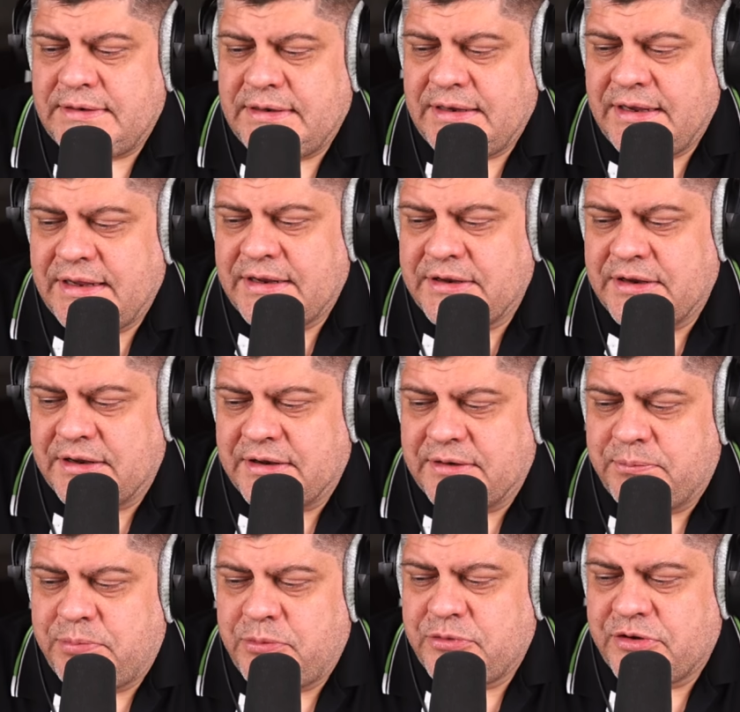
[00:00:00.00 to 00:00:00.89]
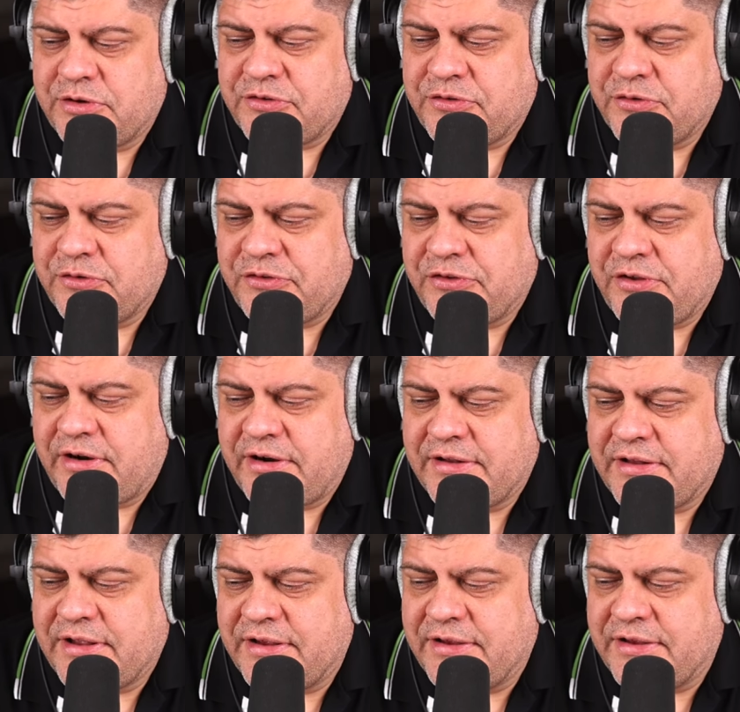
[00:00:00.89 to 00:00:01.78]
Adnan, Putin should
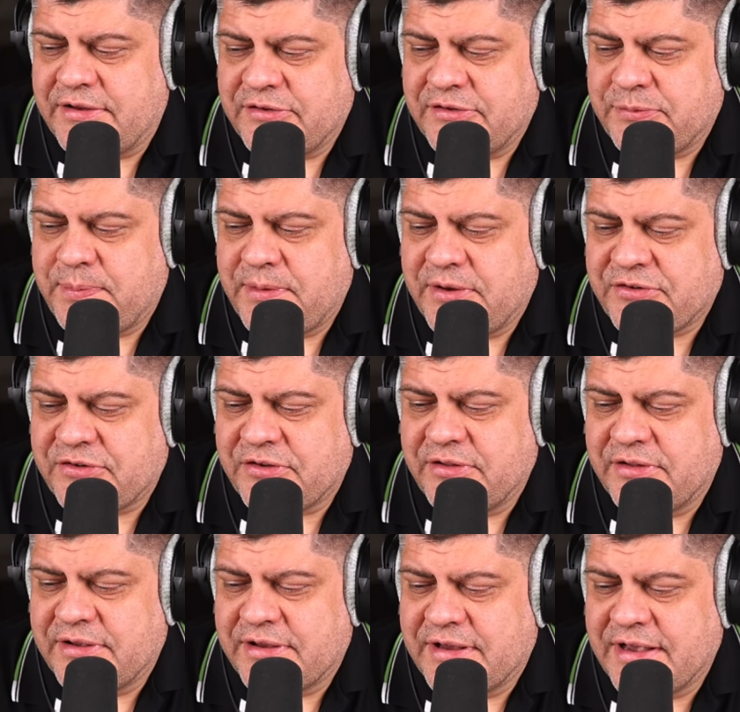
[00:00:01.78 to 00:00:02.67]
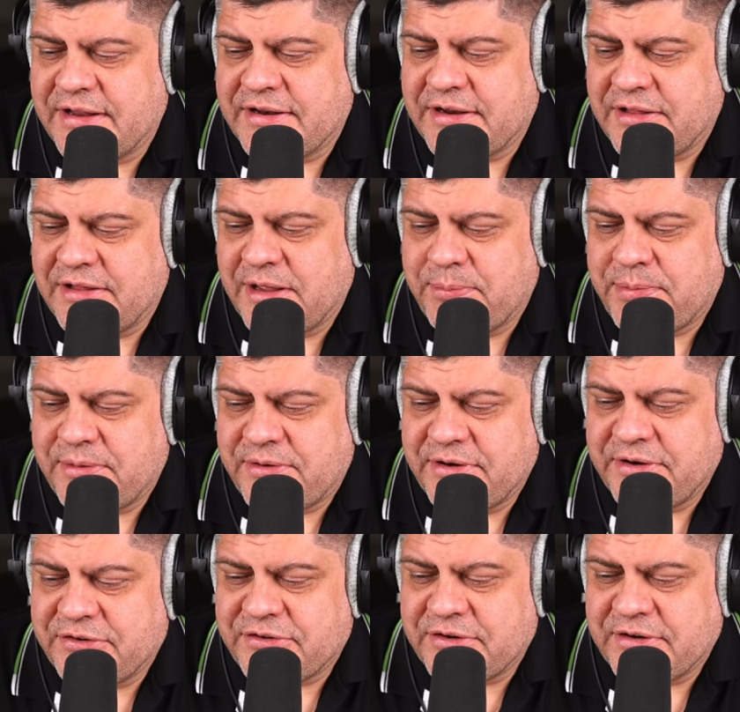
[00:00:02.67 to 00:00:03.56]
start a special canal
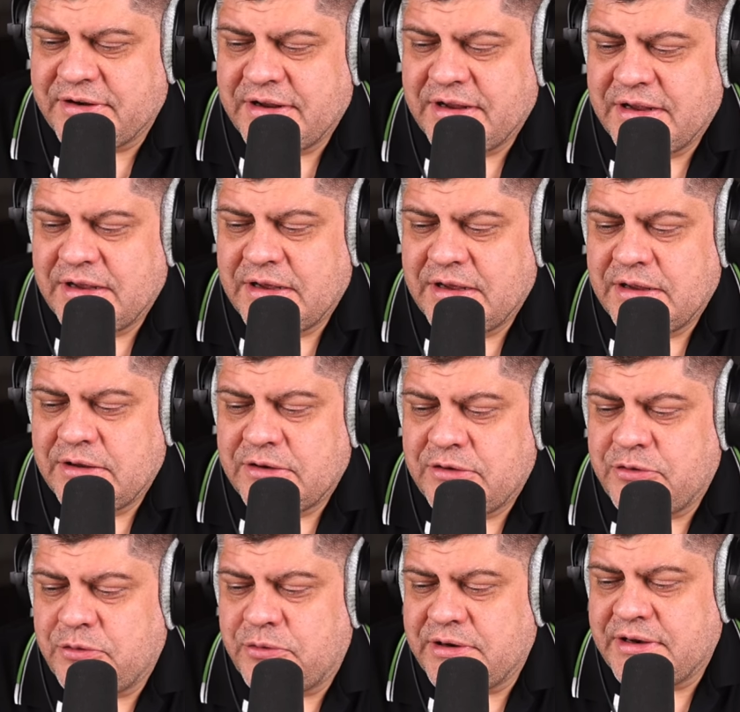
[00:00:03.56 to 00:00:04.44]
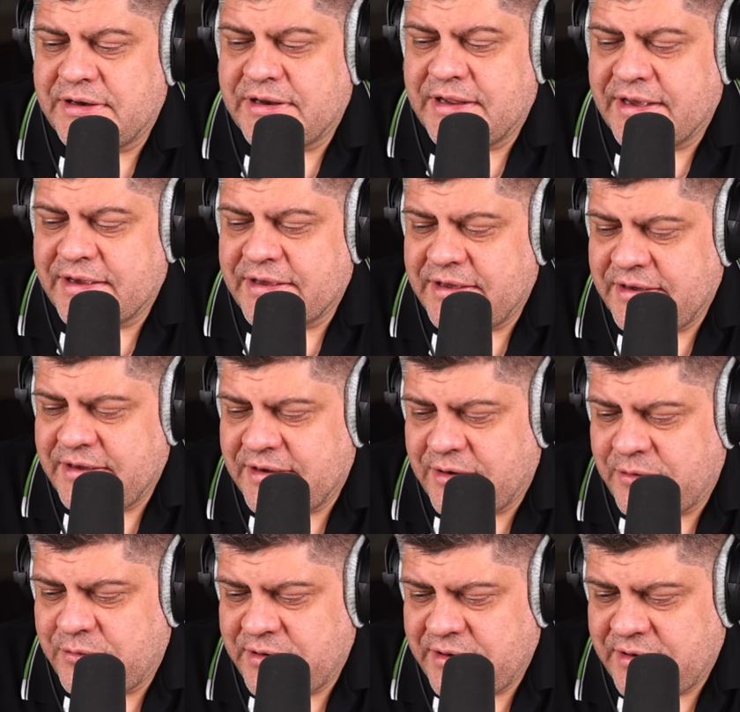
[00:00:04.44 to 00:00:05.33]
operation. Tony Nagy,
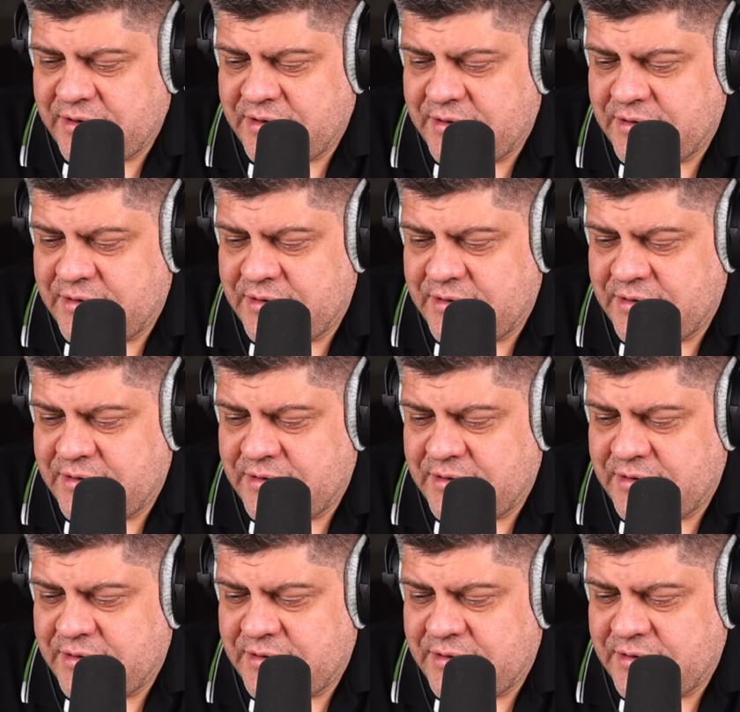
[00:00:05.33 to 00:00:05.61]
howdy.